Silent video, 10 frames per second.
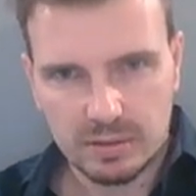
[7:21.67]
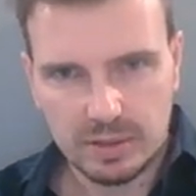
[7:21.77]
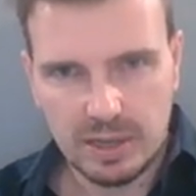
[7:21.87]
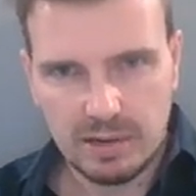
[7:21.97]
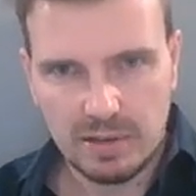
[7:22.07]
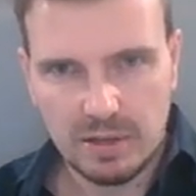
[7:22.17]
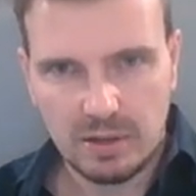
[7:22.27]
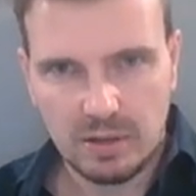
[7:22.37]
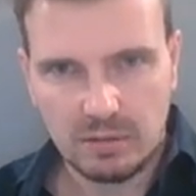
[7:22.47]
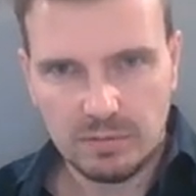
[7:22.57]
area
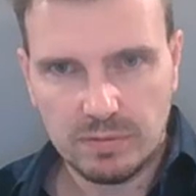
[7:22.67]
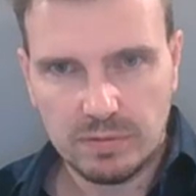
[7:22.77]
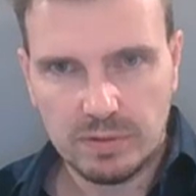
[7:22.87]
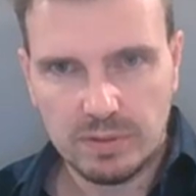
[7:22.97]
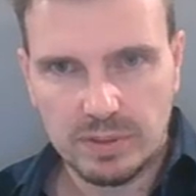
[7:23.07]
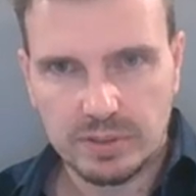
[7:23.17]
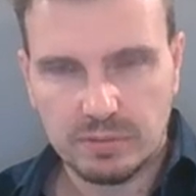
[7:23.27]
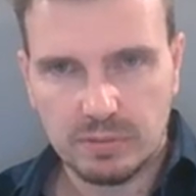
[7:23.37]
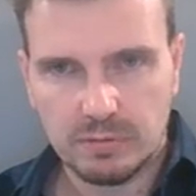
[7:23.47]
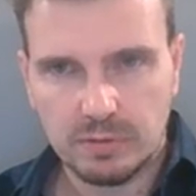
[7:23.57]
of this
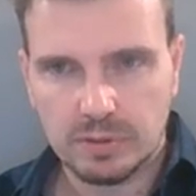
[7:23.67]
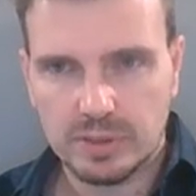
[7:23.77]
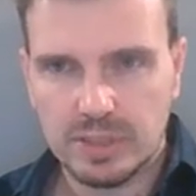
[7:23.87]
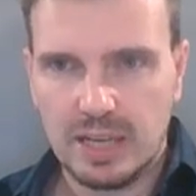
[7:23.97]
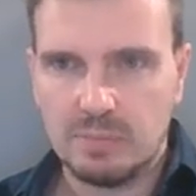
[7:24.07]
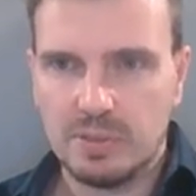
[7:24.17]
full side.